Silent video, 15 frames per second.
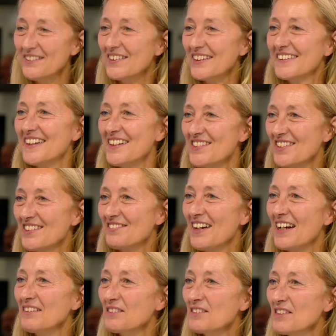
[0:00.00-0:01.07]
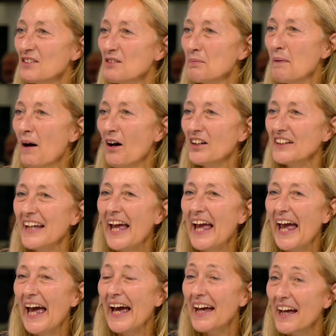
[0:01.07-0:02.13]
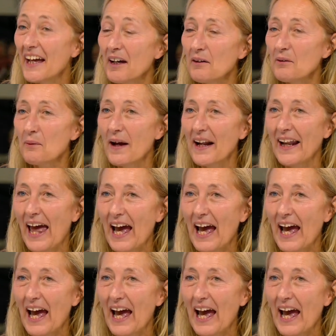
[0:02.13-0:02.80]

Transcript: You are touching right on the spot. Well,